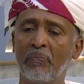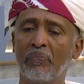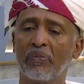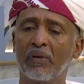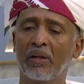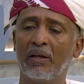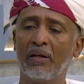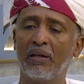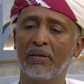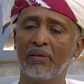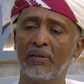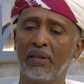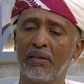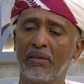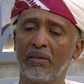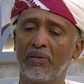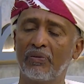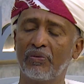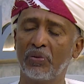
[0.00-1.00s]

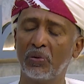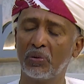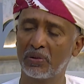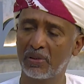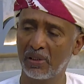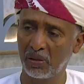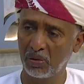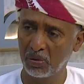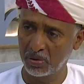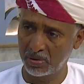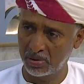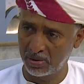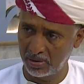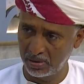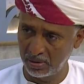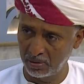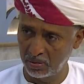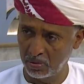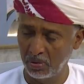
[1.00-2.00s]
the future looks
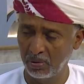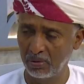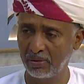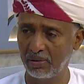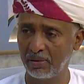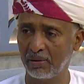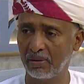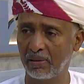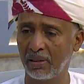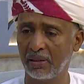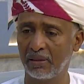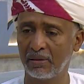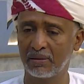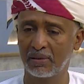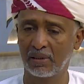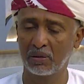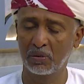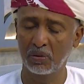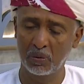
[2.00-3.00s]
good. There
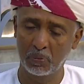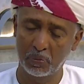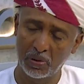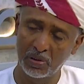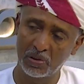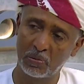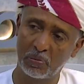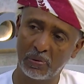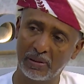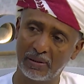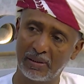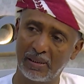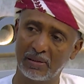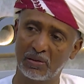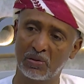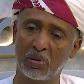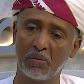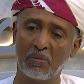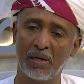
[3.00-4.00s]
is a good prospect
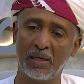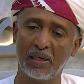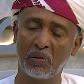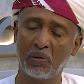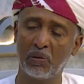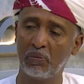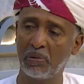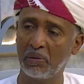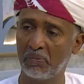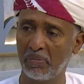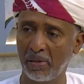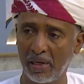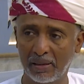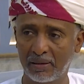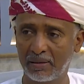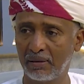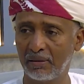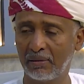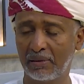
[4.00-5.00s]
that Somalia will be
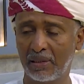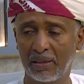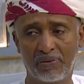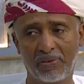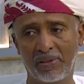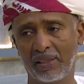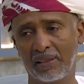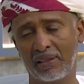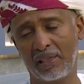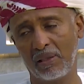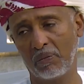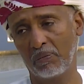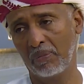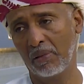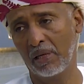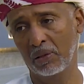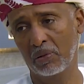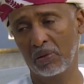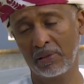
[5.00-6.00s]
definitely
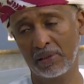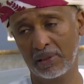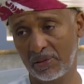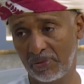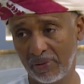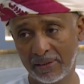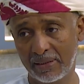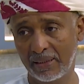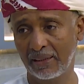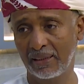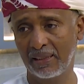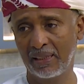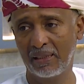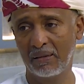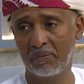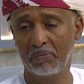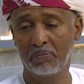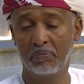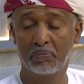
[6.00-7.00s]
back on its feet
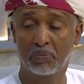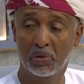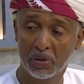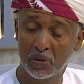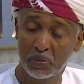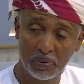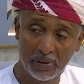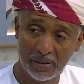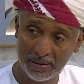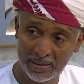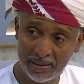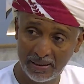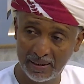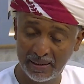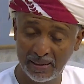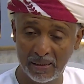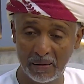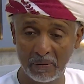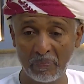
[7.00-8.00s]
again, prosperous
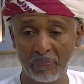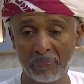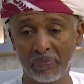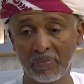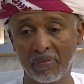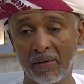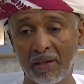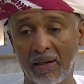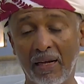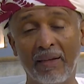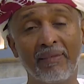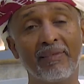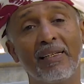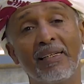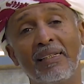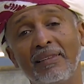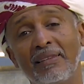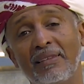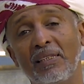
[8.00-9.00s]
again. And
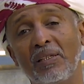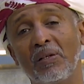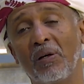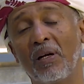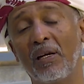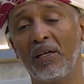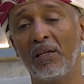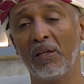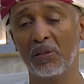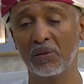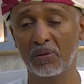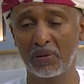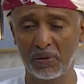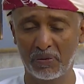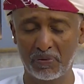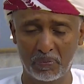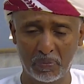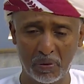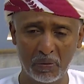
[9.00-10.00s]
there is, a lot
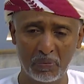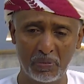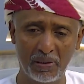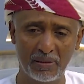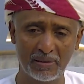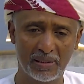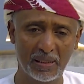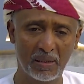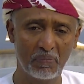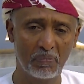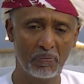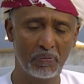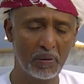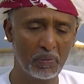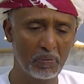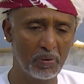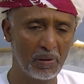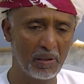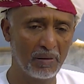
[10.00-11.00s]
of, probably some
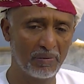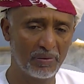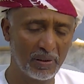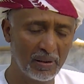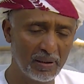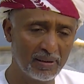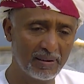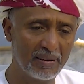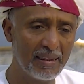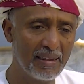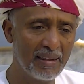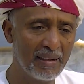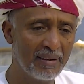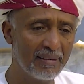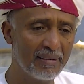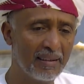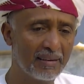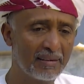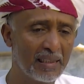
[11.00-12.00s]
people have heard
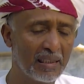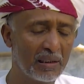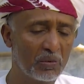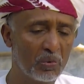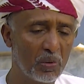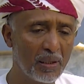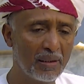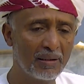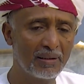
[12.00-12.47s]
that at one